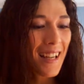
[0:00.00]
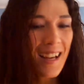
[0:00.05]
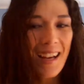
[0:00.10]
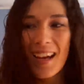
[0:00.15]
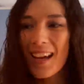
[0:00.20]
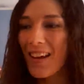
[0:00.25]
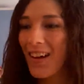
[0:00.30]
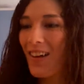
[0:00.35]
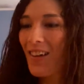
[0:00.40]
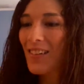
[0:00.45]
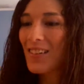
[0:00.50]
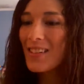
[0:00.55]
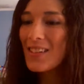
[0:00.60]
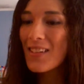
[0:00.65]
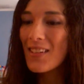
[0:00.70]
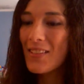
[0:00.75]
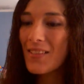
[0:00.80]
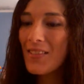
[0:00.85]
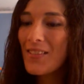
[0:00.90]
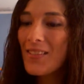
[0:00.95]
I
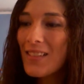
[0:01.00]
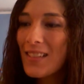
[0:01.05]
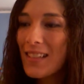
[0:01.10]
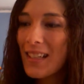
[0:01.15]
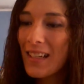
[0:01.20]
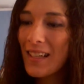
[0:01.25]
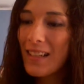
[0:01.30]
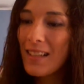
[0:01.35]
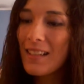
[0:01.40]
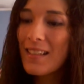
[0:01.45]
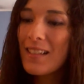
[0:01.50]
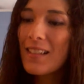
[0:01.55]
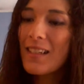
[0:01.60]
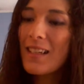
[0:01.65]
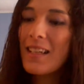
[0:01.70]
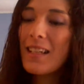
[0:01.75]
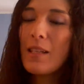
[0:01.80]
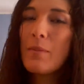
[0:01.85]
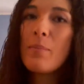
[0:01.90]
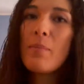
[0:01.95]
also got
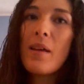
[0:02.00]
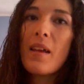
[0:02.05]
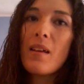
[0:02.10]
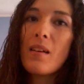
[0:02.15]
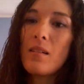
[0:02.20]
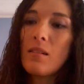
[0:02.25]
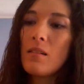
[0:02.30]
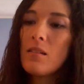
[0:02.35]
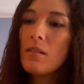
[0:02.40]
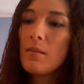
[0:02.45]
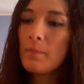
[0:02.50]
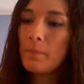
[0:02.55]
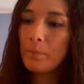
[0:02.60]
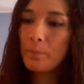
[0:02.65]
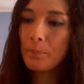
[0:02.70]
in the mail